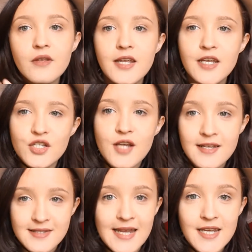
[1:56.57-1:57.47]
Each
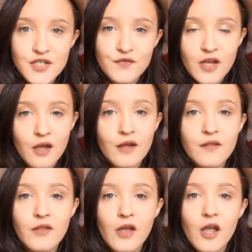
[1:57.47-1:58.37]
of
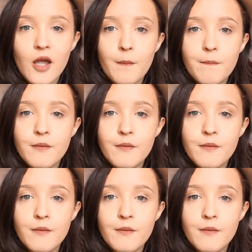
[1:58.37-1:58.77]
the